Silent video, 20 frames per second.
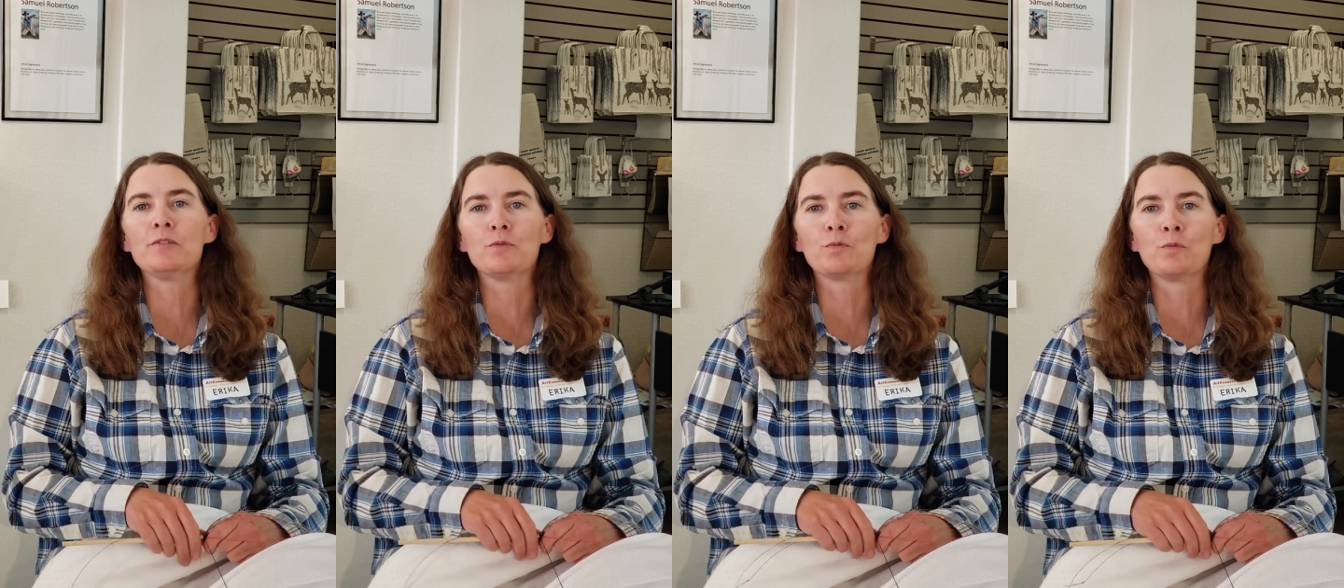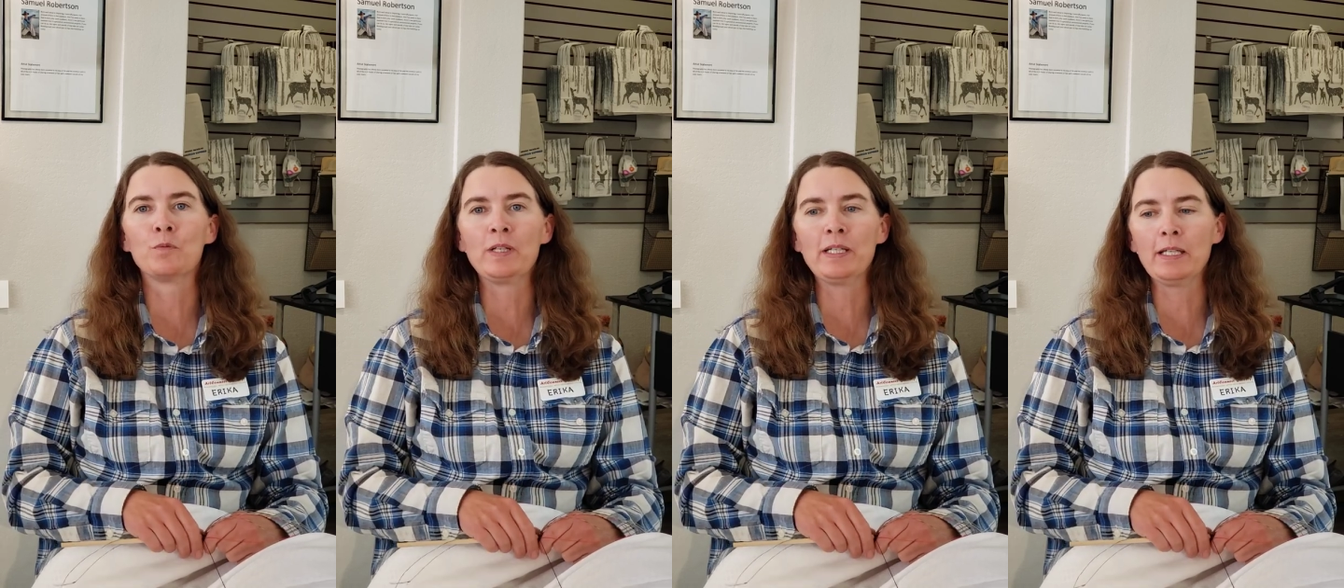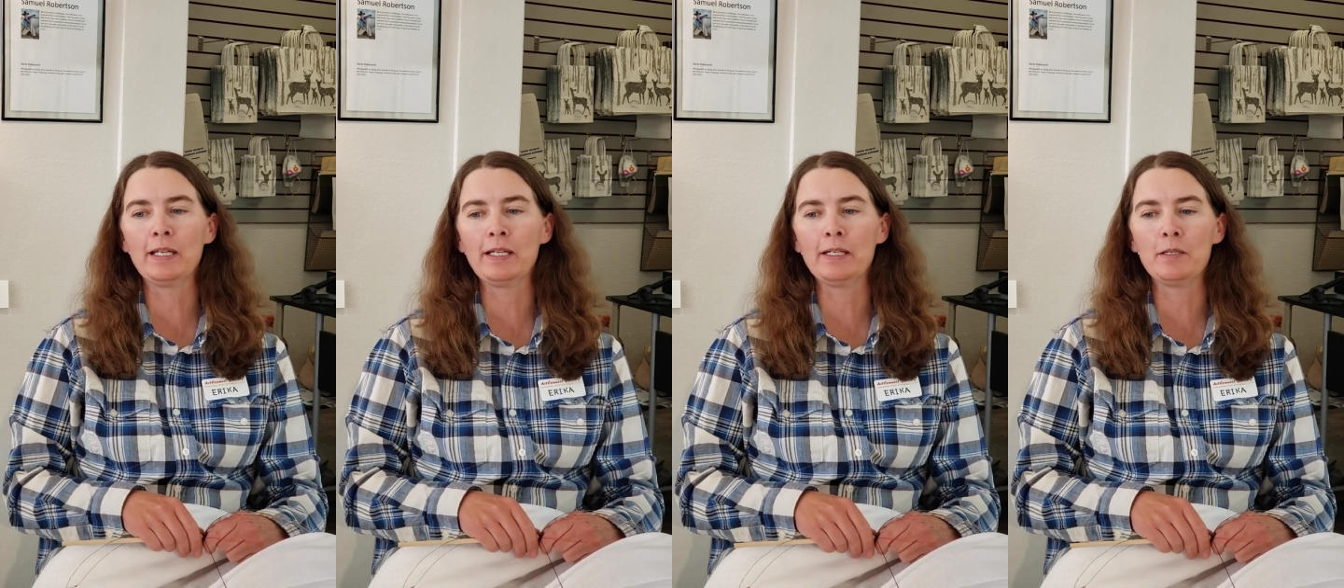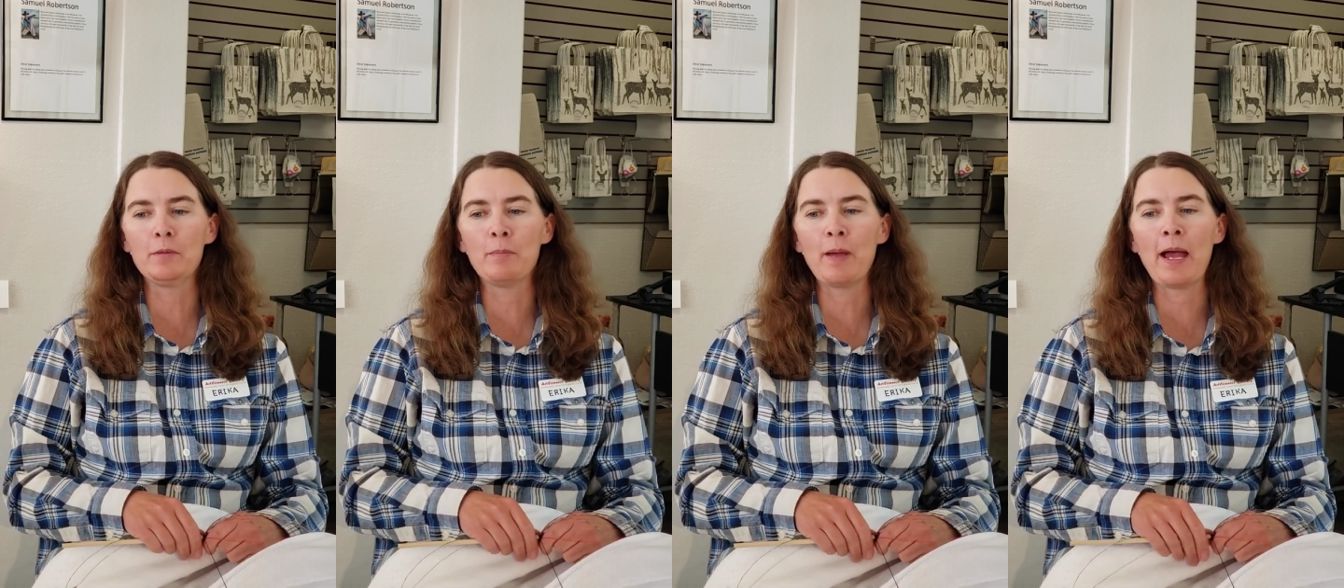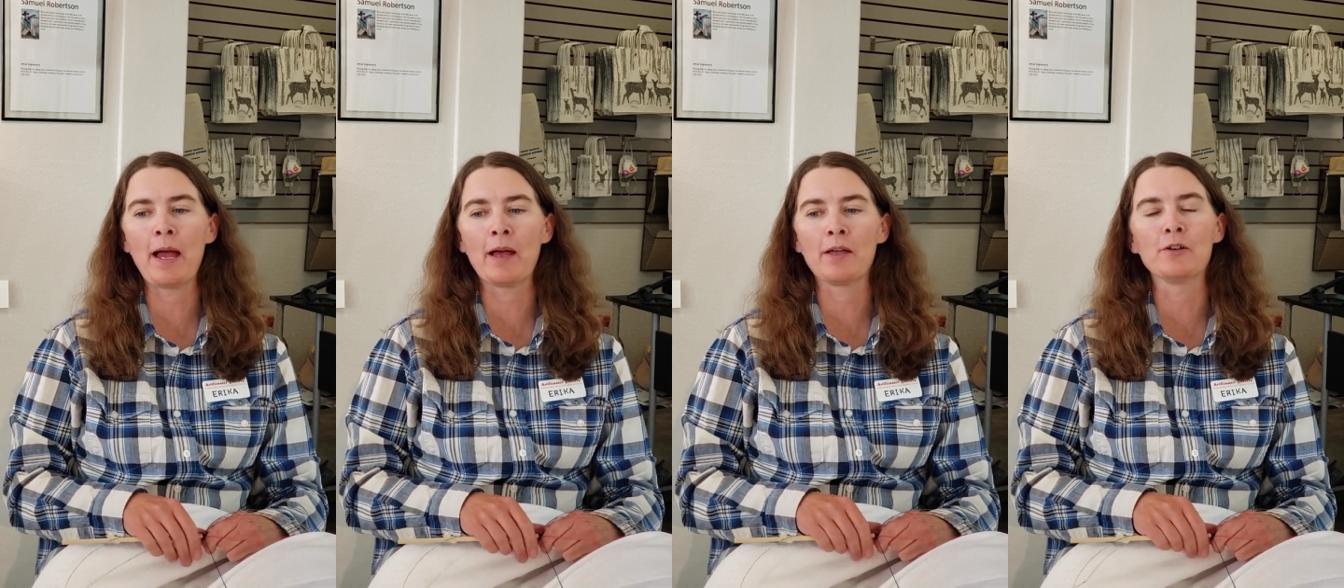related
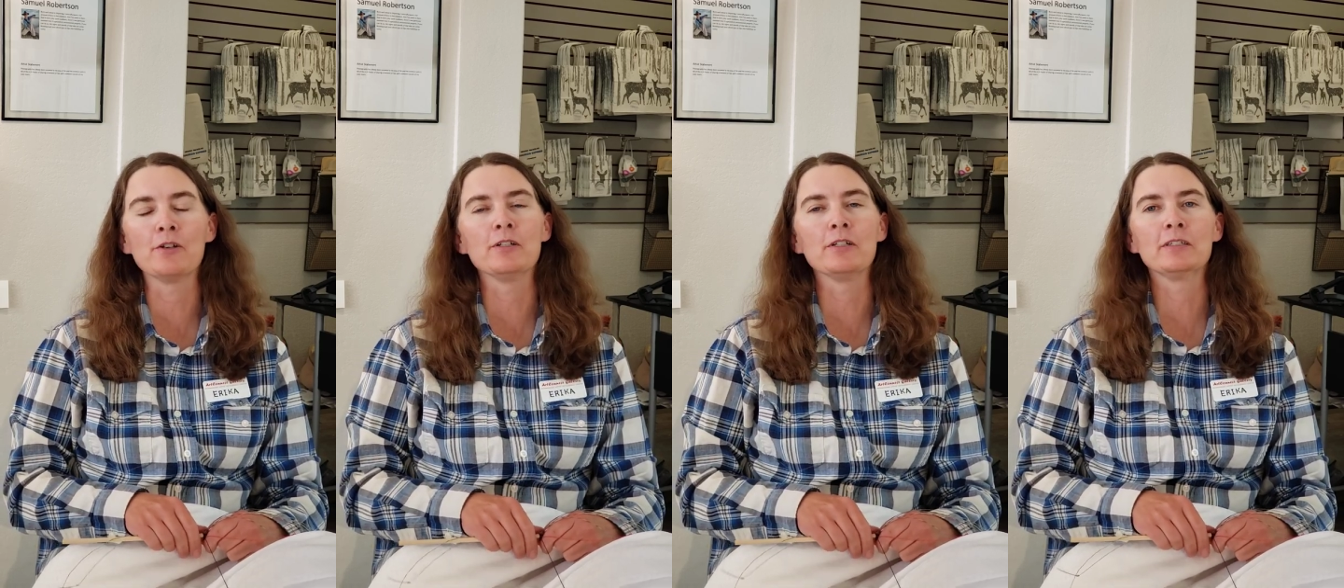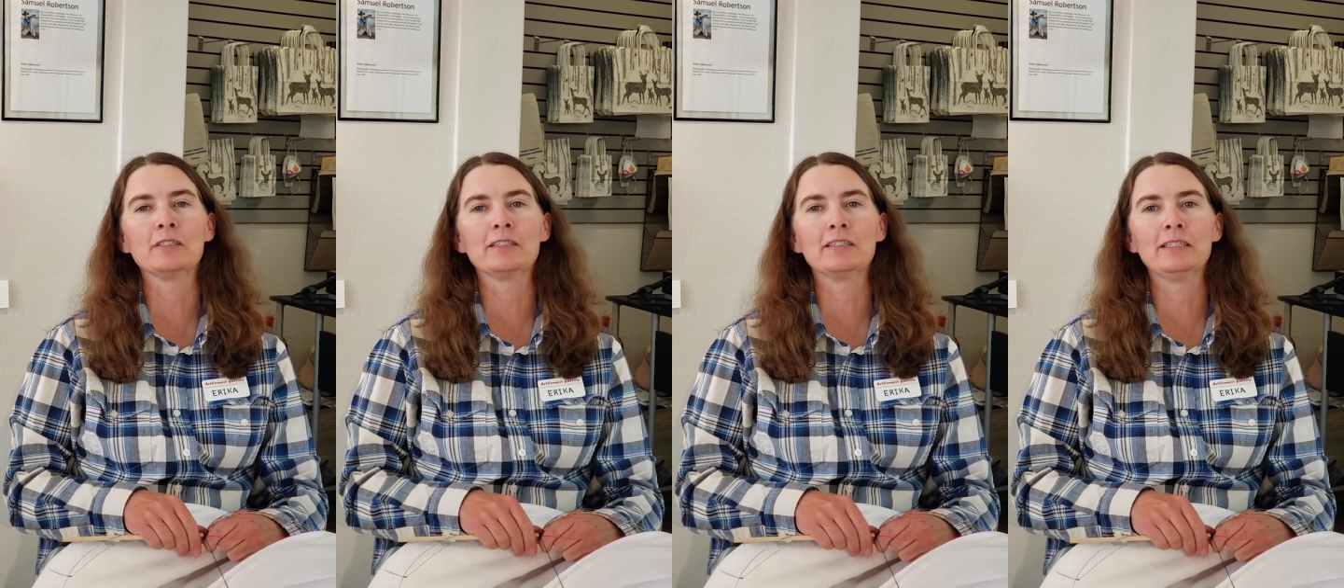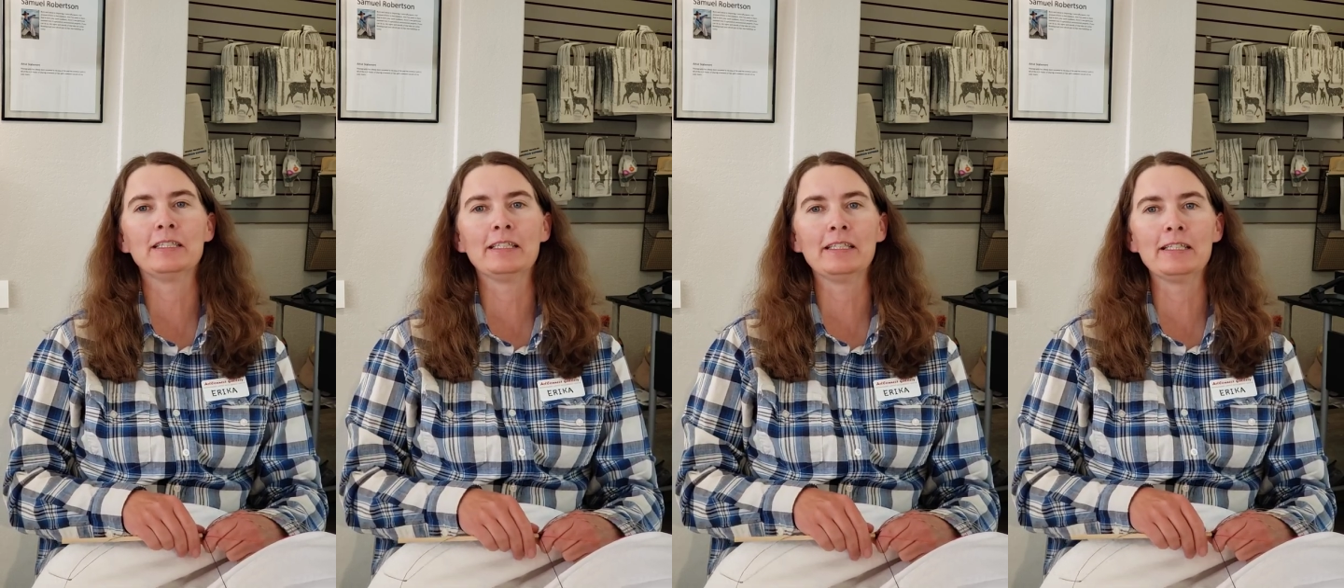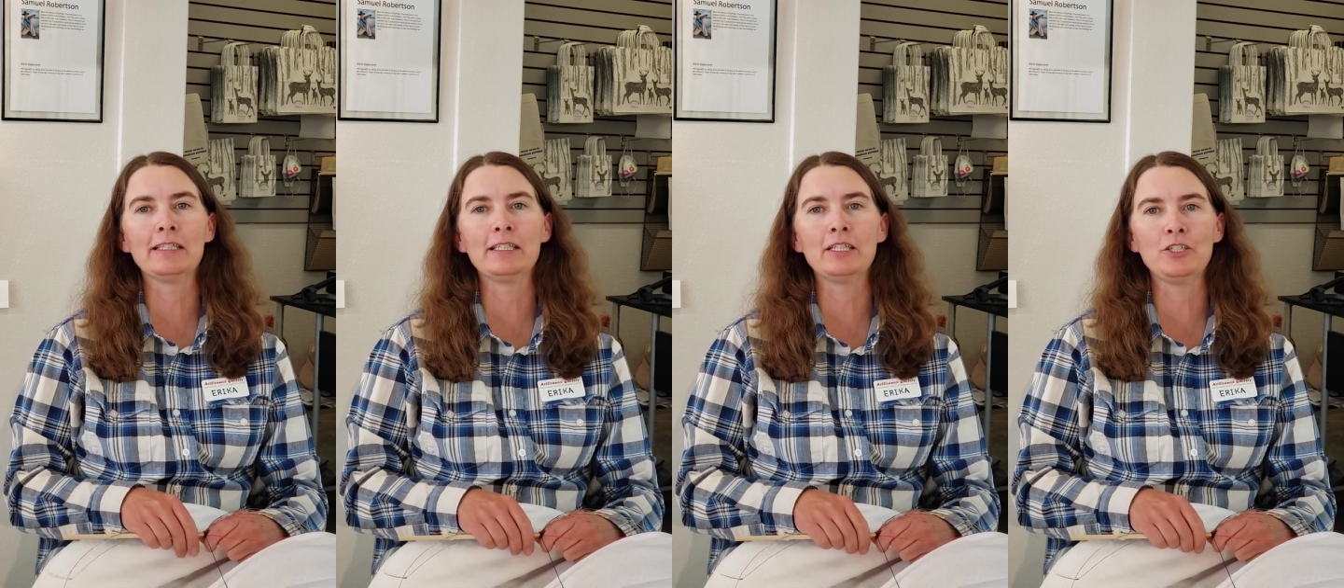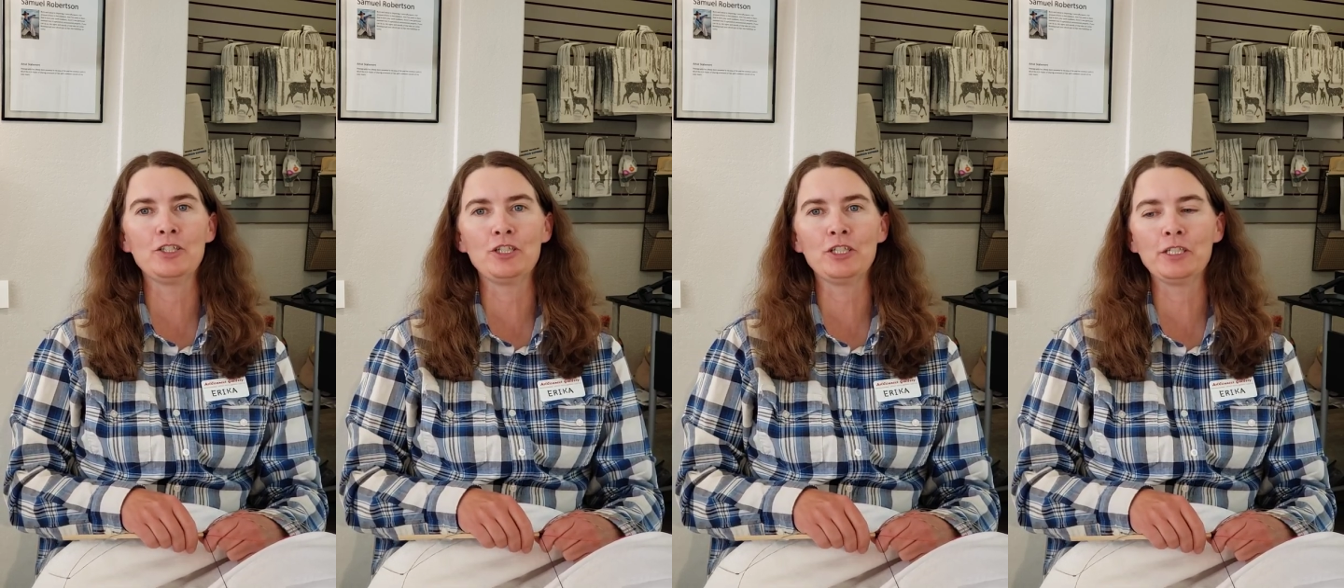pattern in the
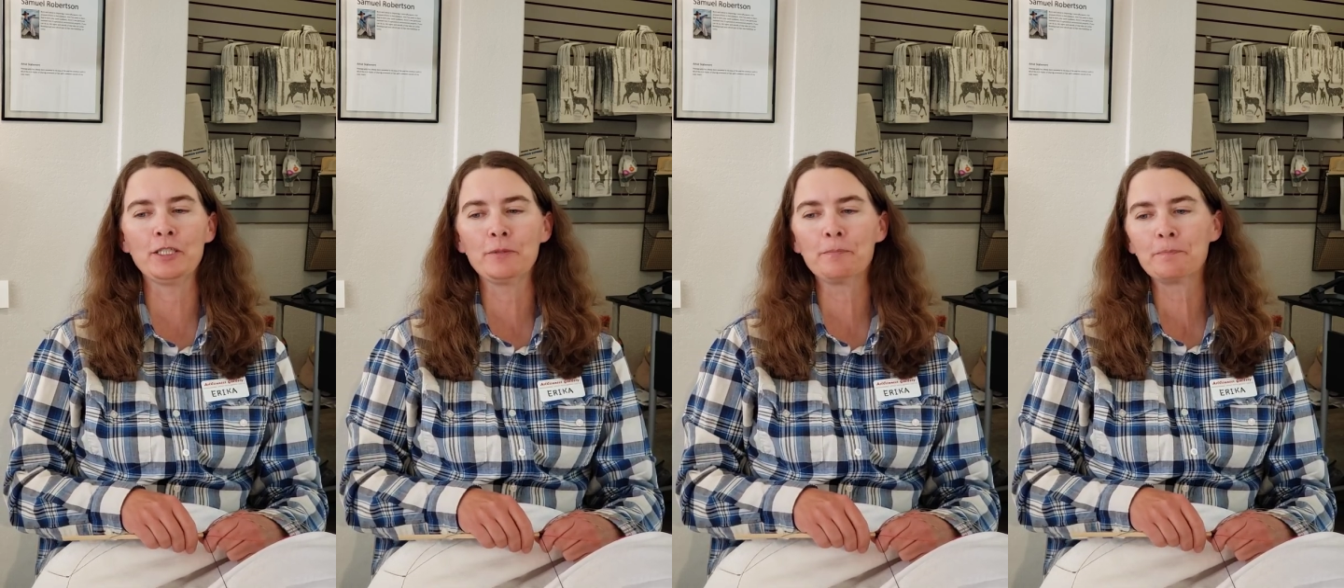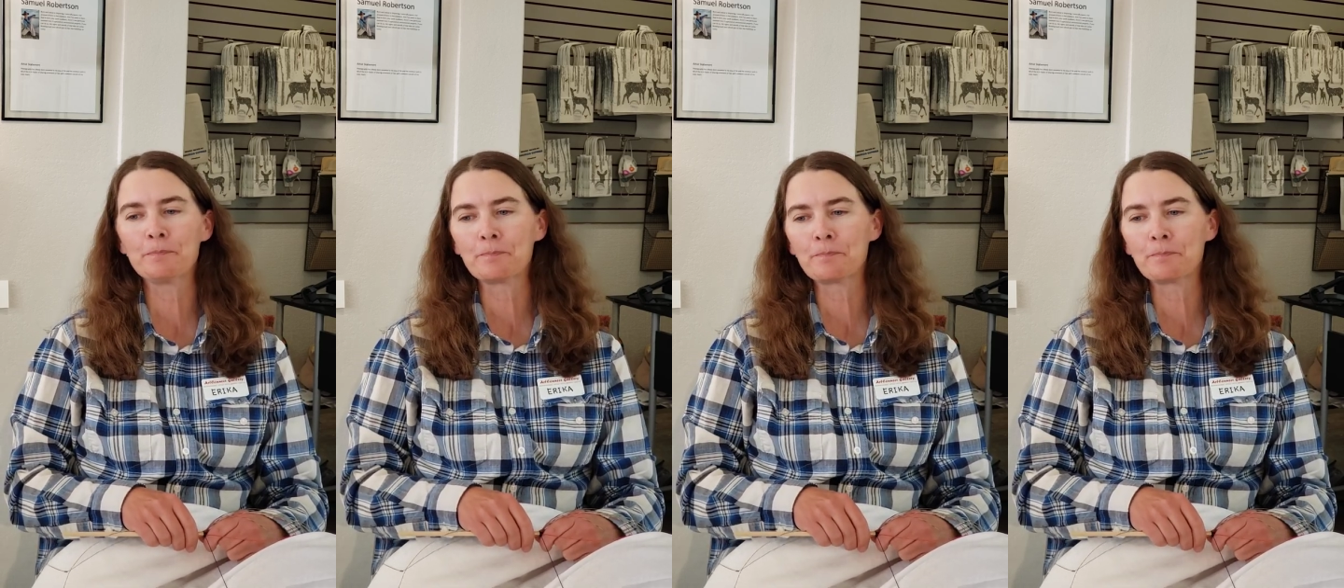hitching.